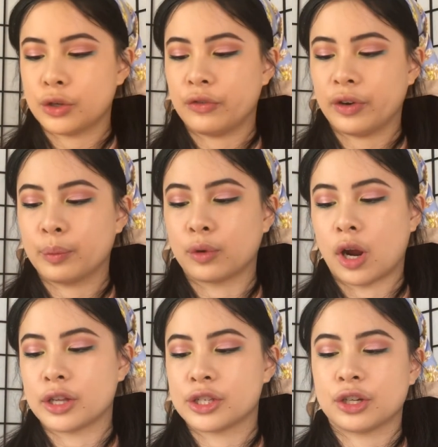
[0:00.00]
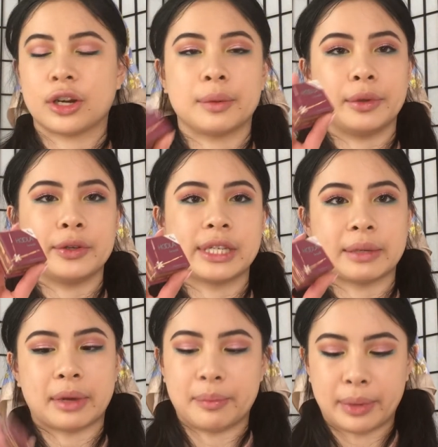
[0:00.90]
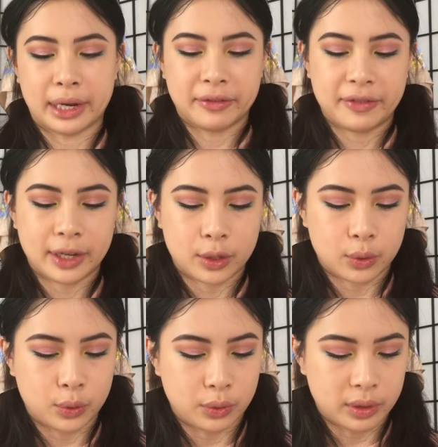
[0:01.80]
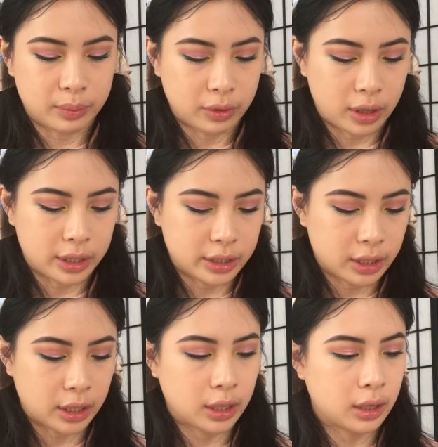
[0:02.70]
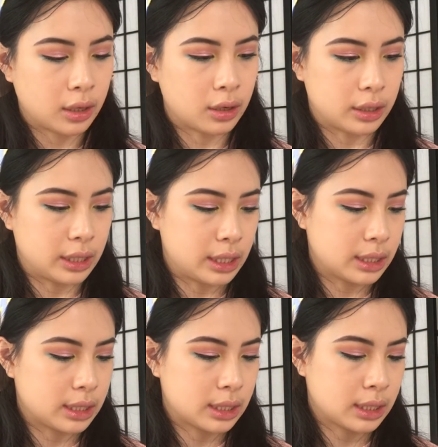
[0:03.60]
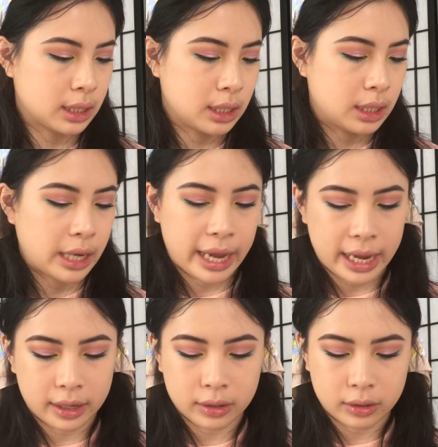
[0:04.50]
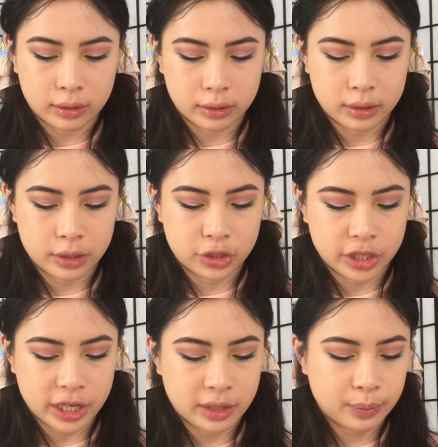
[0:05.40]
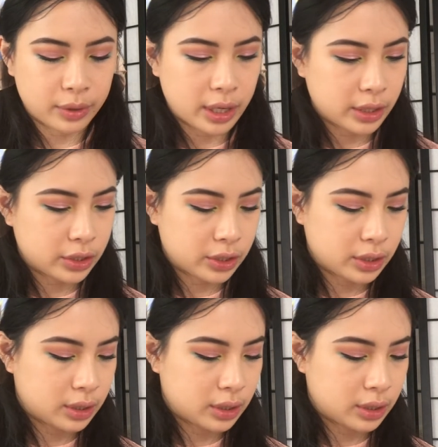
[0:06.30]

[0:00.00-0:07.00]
for bronzer, I'm using my Benefit Hoola bronzer on this angled cheek brush.